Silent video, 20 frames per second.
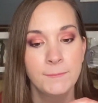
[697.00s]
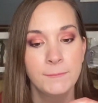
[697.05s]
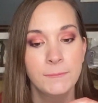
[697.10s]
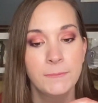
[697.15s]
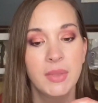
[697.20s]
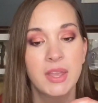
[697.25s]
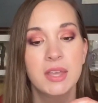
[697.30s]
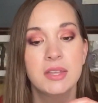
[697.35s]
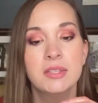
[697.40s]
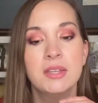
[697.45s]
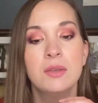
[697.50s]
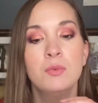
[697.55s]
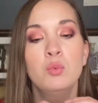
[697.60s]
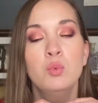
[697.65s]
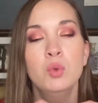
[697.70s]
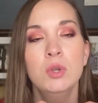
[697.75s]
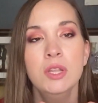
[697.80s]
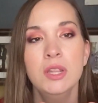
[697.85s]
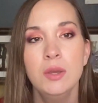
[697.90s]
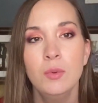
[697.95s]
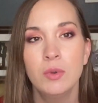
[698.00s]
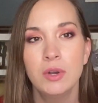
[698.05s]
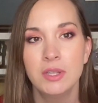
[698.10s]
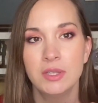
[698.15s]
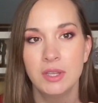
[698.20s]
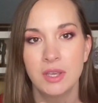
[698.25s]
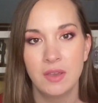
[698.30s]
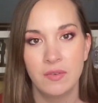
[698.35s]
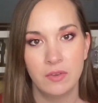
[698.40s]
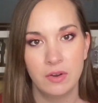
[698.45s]
because I really wanted
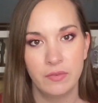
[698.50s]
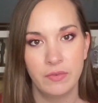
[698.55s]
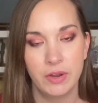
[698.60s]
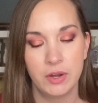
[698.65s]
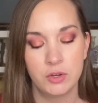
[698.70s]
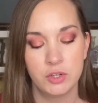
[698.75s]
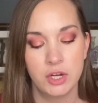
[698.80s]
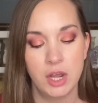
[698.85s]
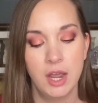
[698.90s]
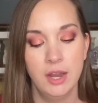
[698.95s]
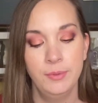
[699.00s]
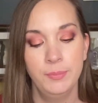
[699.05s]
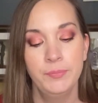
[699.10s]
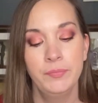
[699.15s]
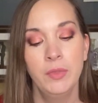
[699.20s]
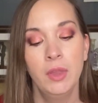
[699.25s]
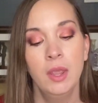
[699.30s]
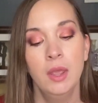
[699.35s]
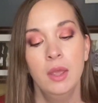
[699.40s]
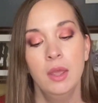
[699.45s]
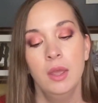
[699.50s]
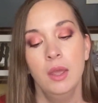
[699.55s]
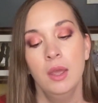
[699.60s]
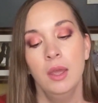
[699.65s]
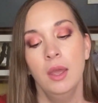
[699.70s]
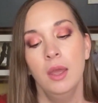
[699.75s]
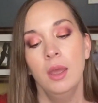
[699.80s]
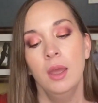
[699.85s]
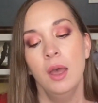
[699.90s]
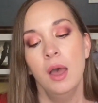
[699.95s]
to give it a fair shot.
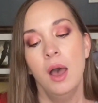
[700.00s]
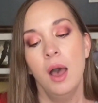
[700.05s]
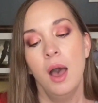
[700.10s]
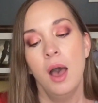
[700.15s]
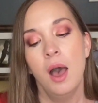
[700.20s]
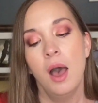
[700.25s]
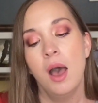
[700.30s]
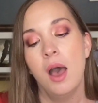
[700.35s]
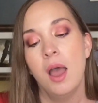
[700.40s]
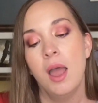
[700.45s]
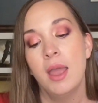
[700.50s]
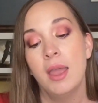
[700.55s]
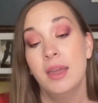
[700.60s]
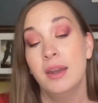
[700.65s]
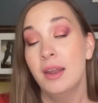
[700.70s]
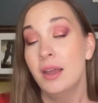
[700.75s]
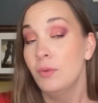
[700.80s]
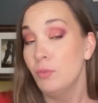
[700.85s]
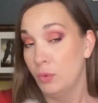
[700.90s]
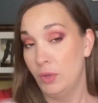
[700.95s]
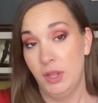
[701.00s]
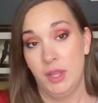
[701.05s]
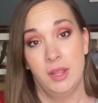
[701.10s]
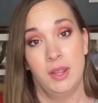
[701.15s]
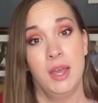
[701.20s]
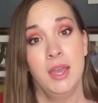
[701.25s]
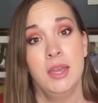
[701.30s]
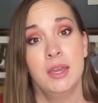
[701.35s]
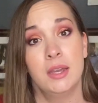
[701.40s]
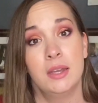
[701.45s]
And I really
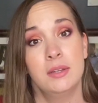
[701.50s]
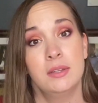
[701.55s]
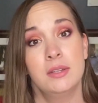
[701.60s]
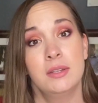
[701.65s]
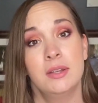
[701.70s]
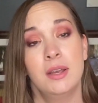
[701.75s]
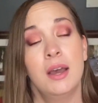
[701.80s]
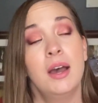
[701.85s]
like it.